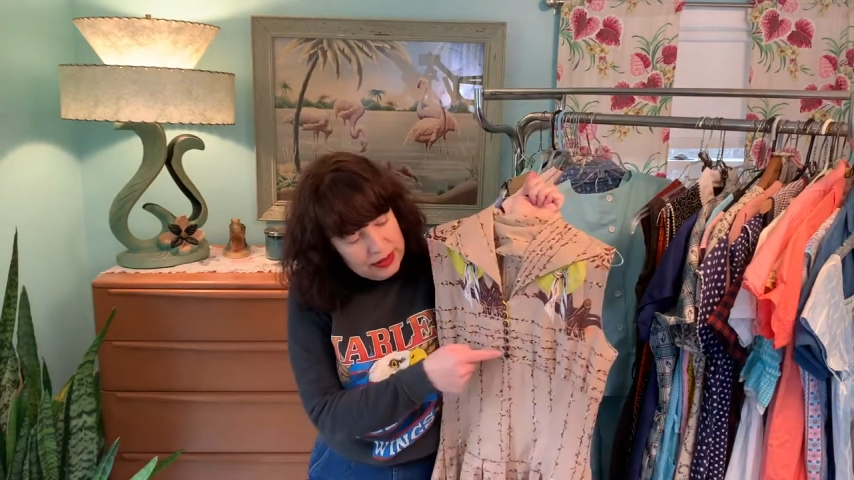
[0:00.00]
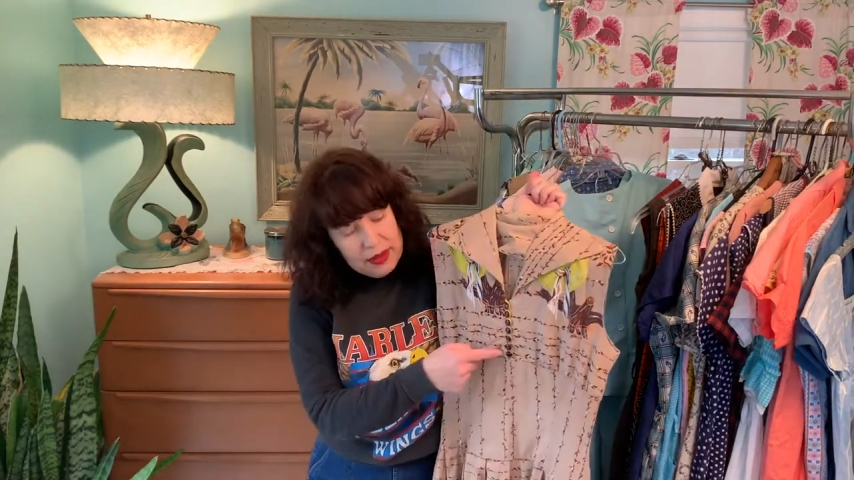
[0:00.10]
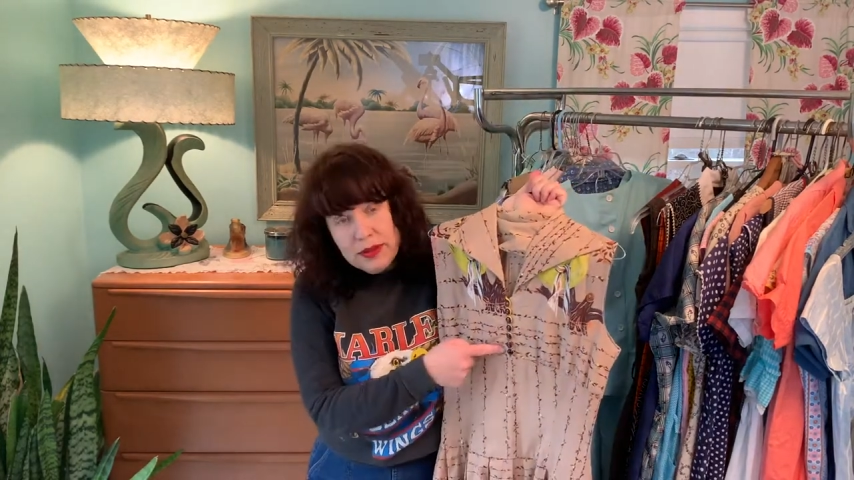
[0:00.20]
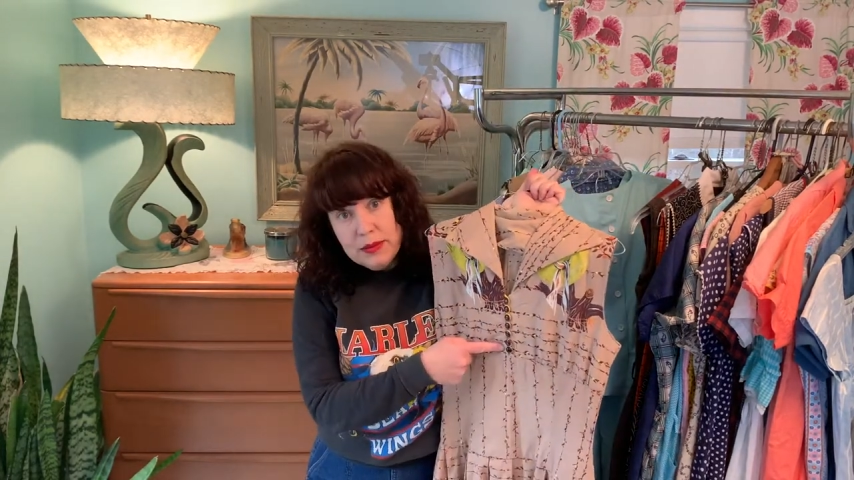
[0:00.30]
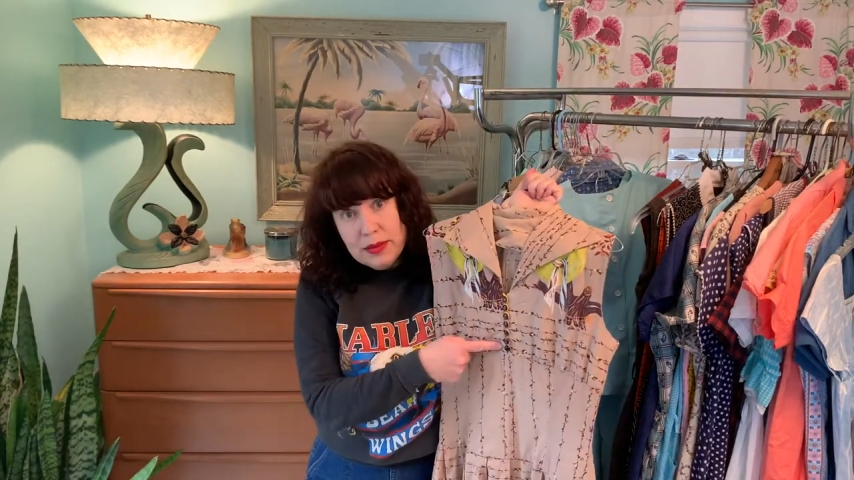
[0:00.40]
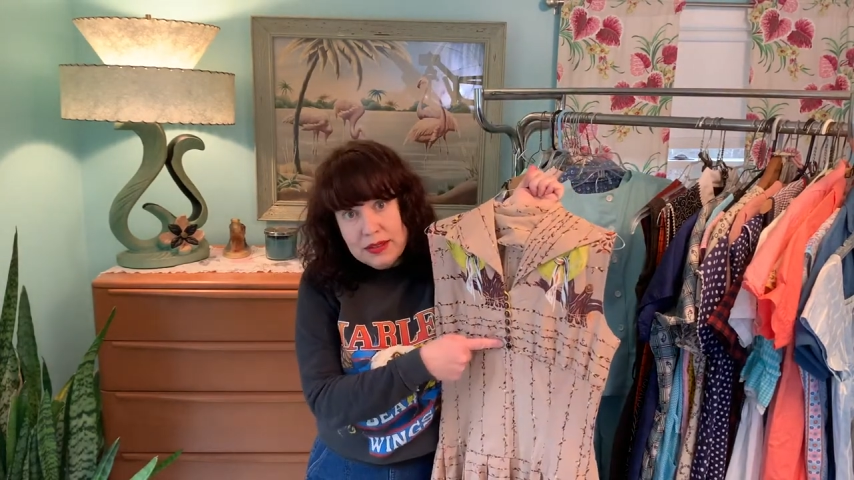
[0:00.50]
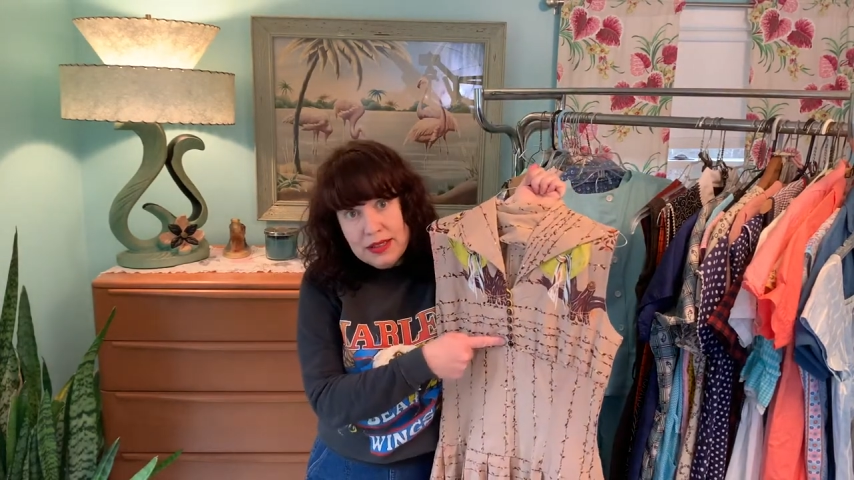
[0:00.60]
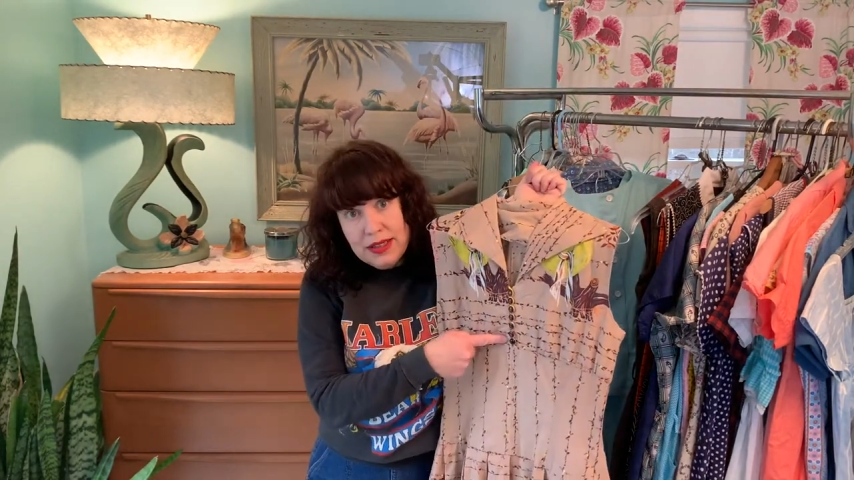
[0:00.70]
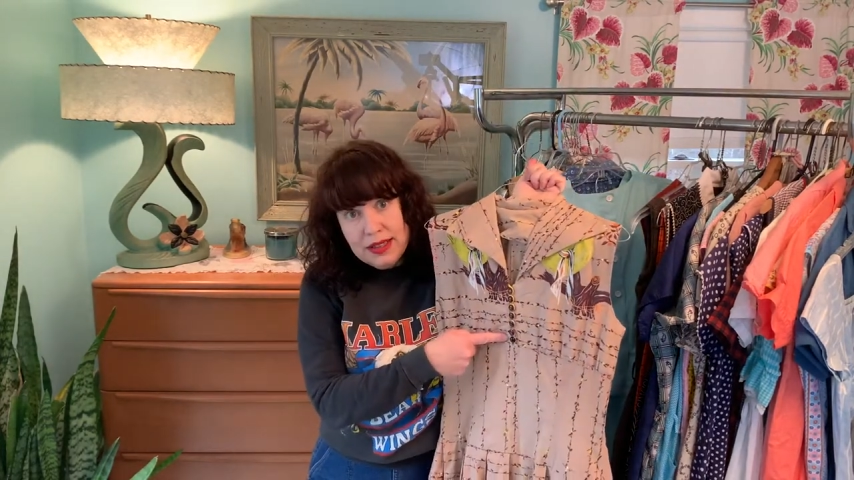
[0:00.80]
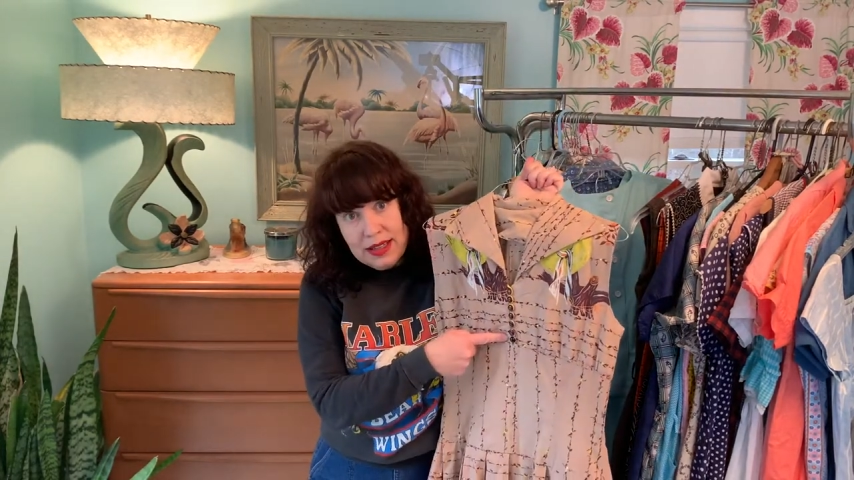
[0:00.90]
was
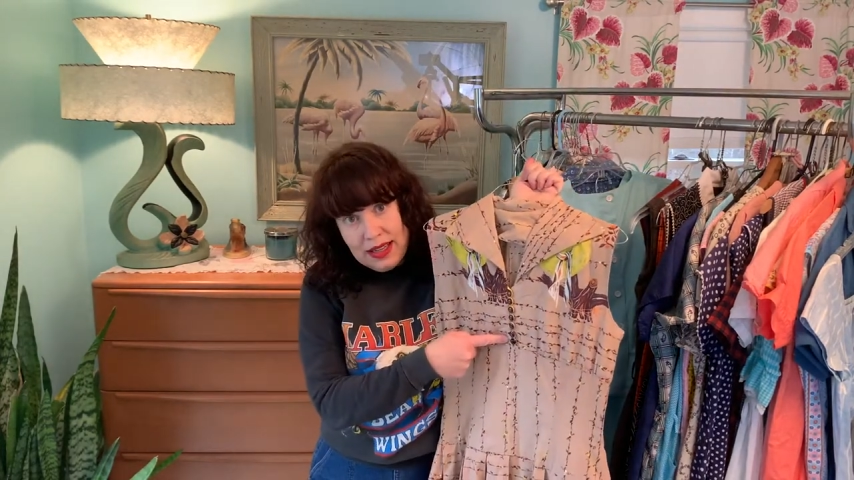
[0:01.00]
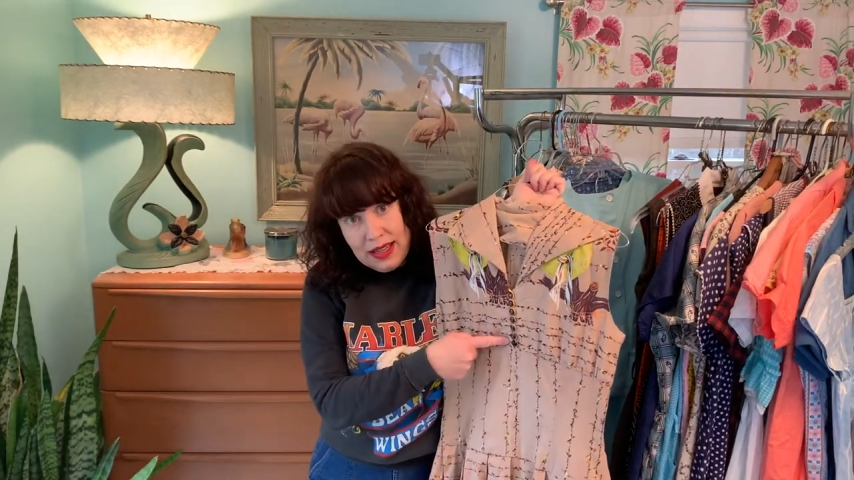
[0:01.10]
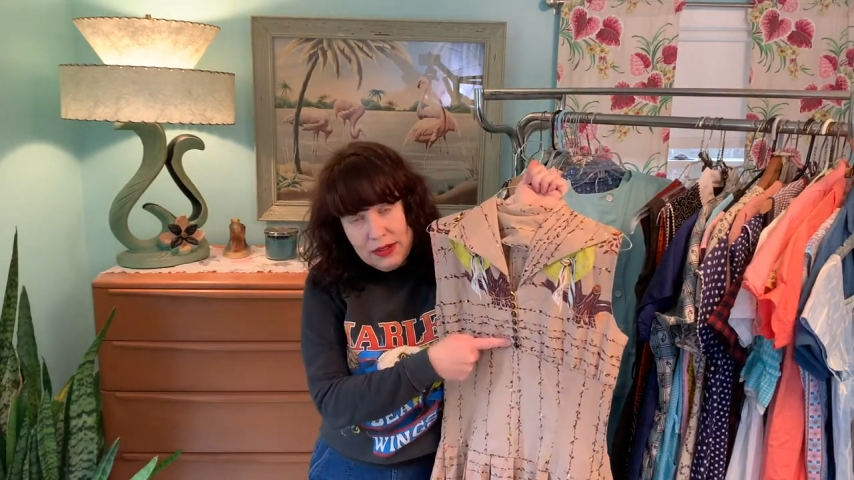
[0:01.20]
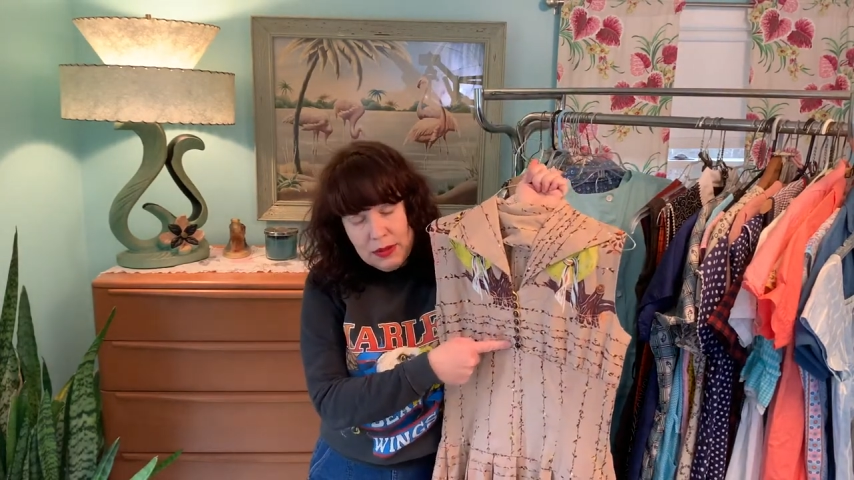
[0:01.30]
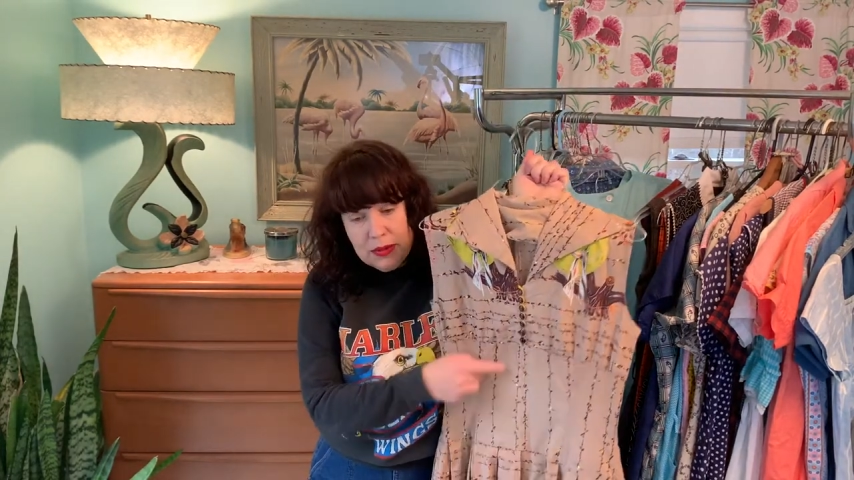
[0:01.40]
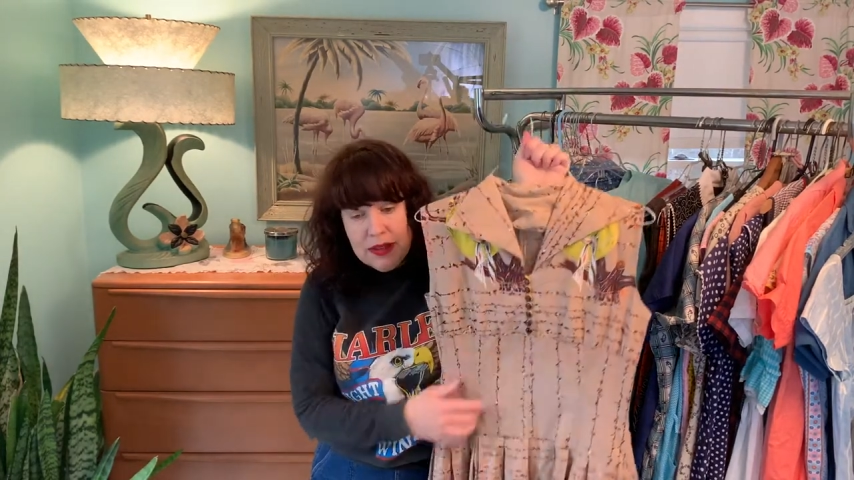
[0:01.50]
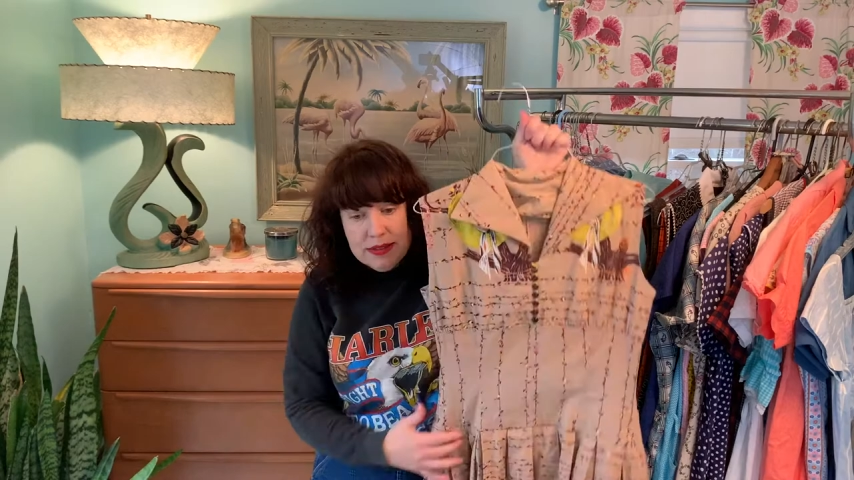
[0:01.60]
missing that I had to replace